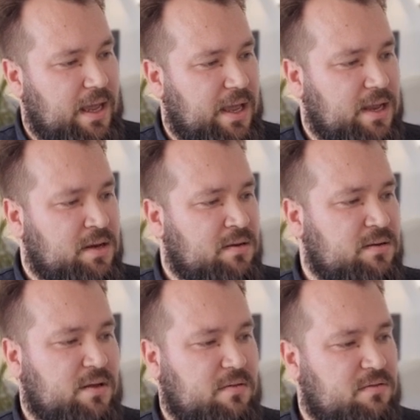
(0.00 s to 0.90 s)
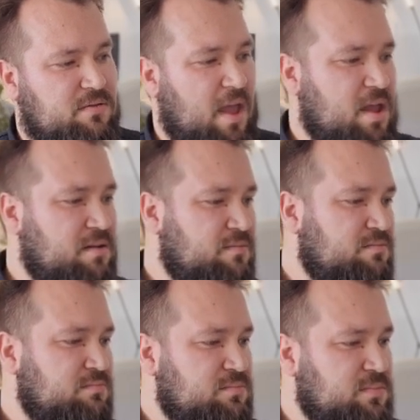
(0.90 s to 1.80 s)
and
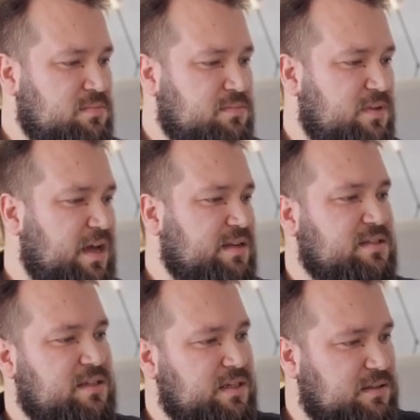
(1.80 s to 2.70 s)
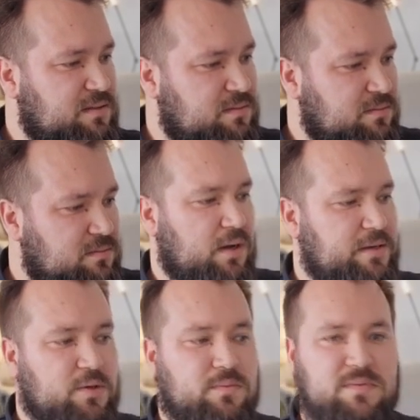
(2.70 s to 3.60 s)
then that's it. I
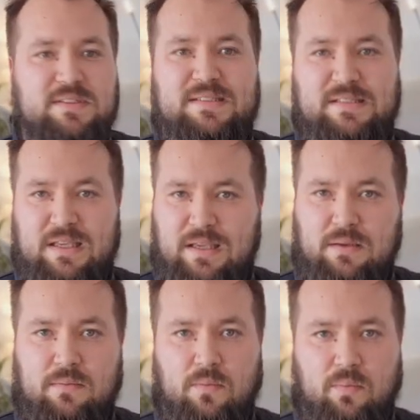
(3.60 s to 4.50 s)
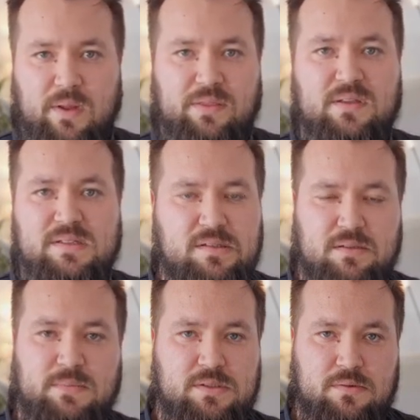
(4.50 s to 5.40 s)
don't see what the
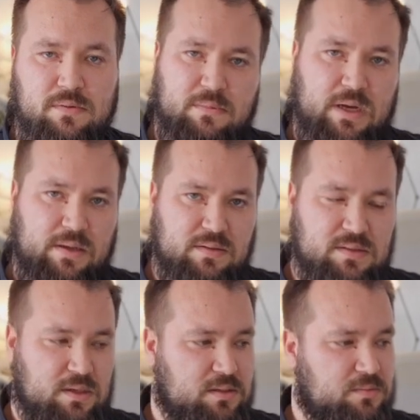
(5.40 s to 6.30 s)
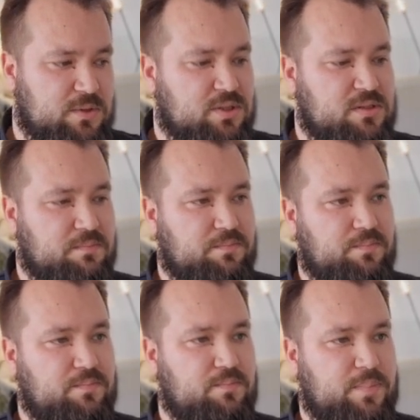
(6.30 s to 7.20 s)
system is doing behind the scenes, which is a
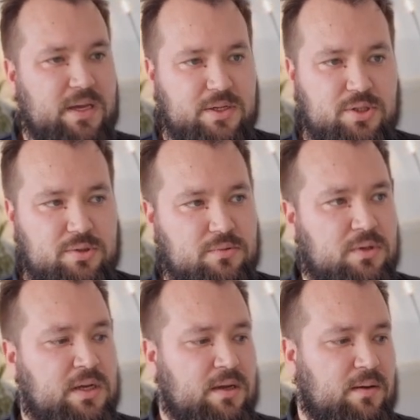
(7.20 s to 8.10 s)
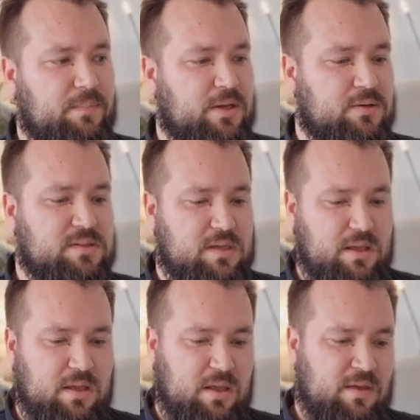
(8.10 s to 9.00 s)
big issue, because
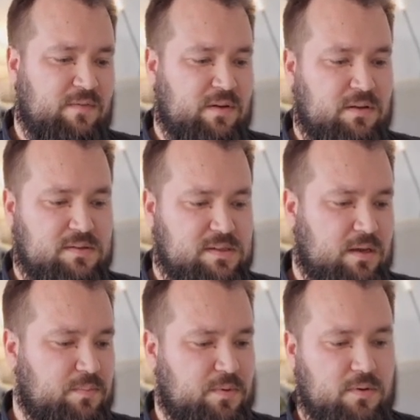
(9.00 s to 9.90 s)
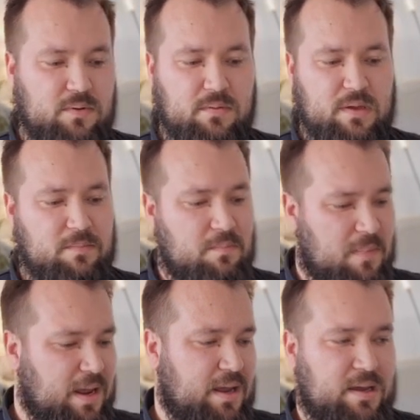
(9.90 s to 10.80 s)
even in Zapier, in
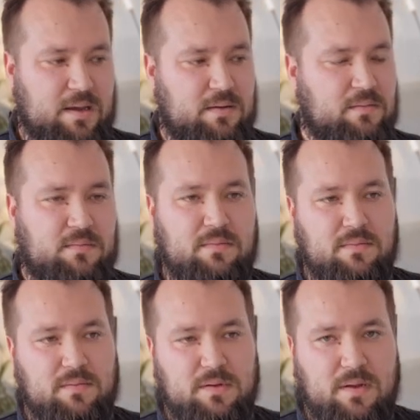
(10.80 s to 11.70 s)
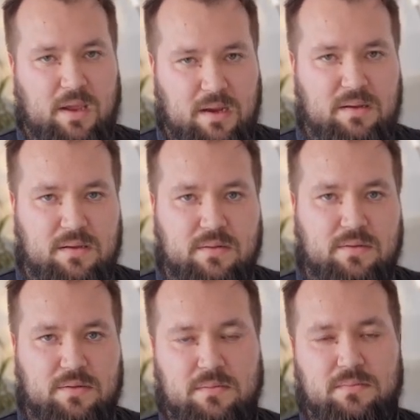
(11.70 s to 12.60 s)
Make, and, and any
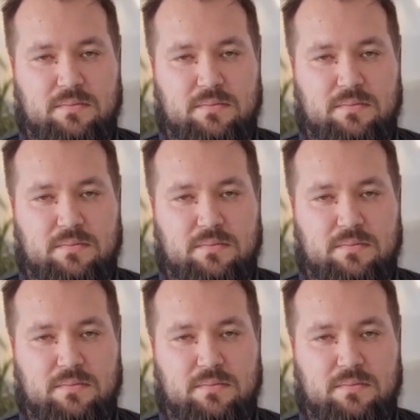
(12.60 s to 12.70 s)
other,